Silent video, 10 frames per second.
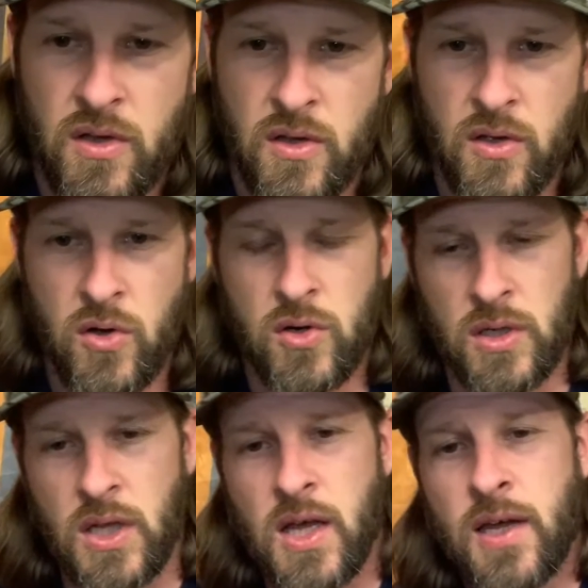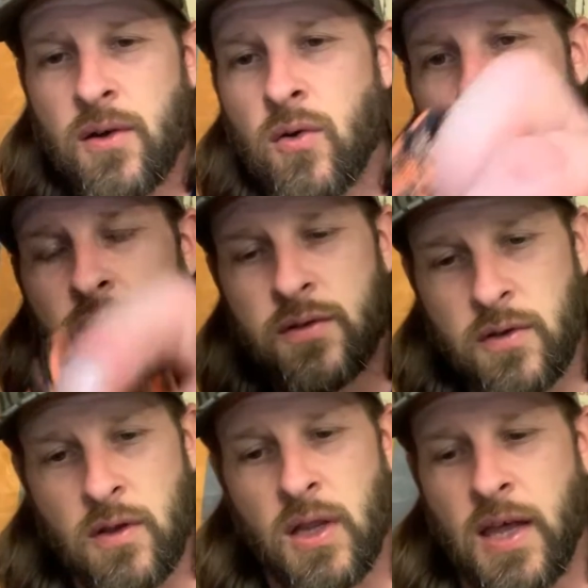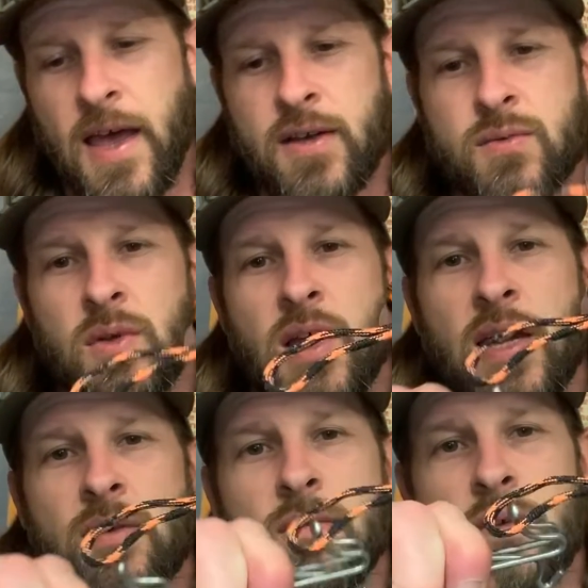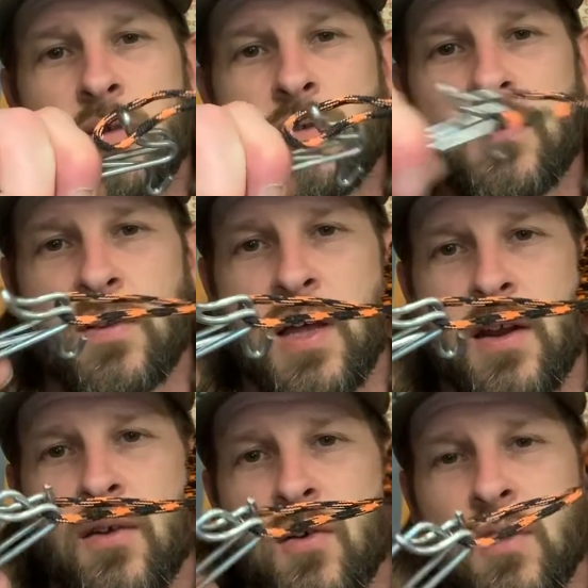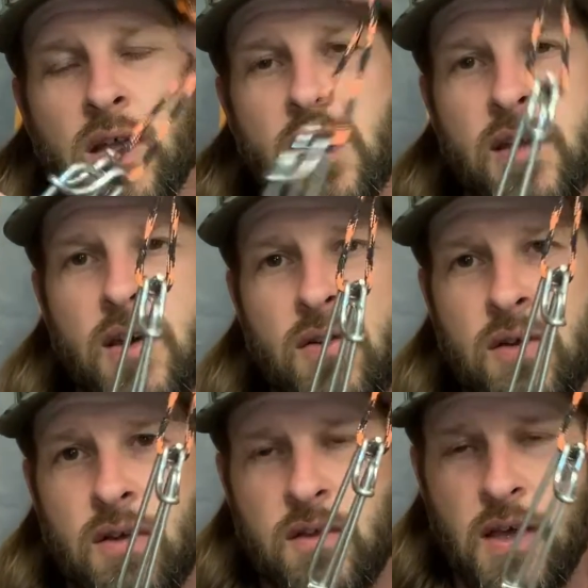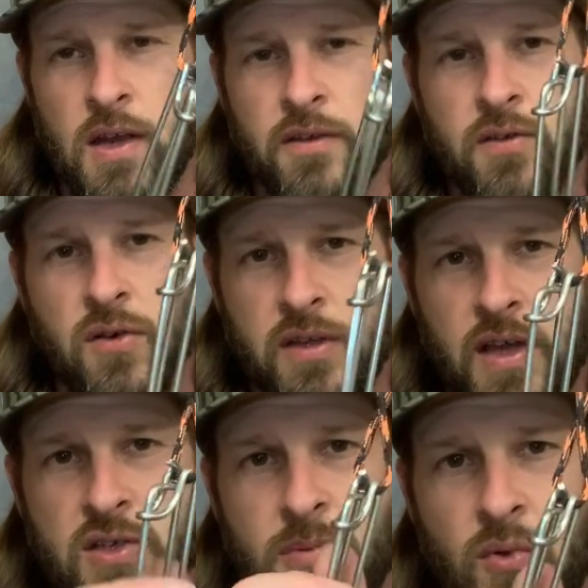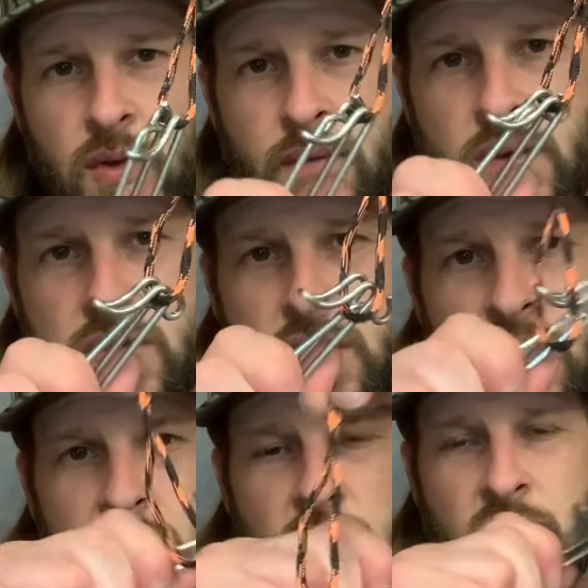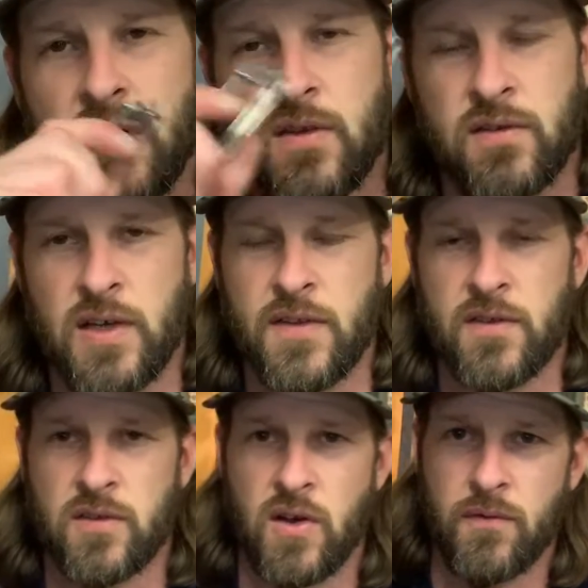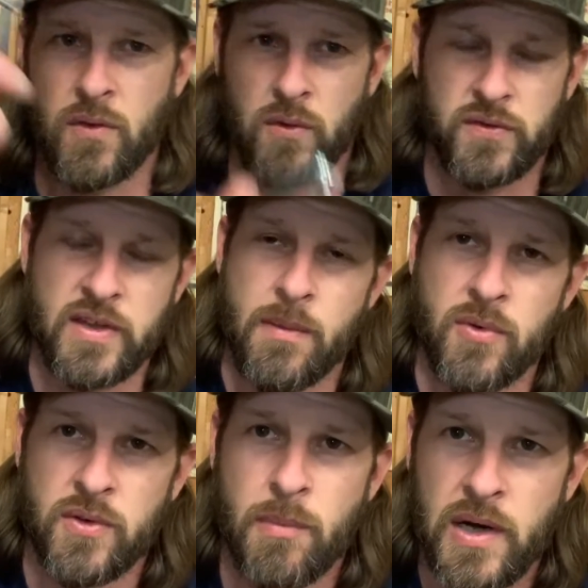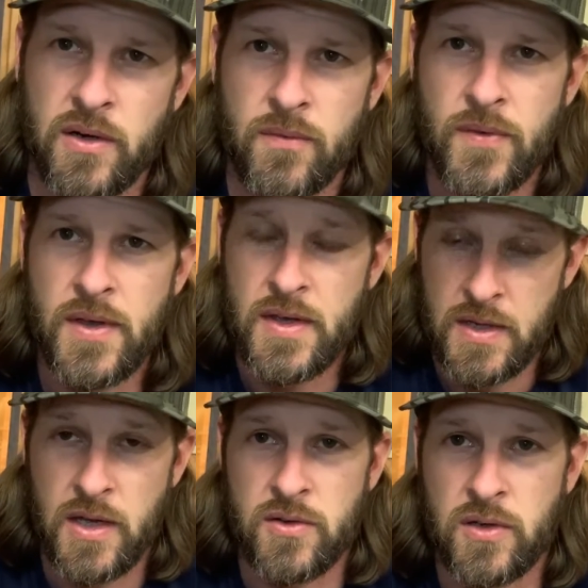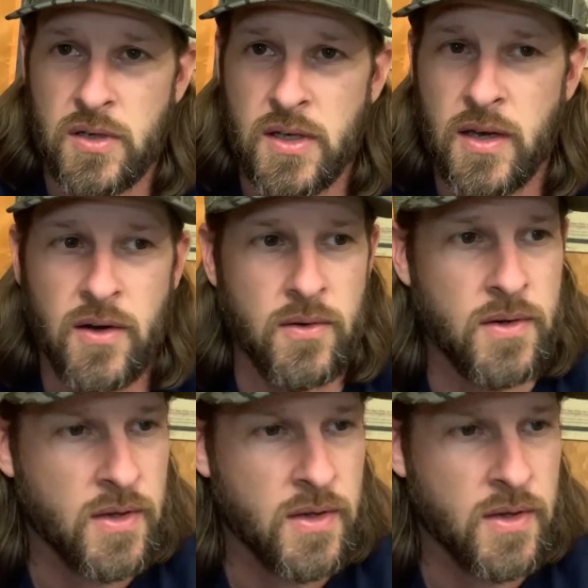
hook our line on to the actual line. You just slide it on, let it go, and it's hooked. As you pull the fish in, you slide this off, you're going to snap it on the barrel, and you're good to go.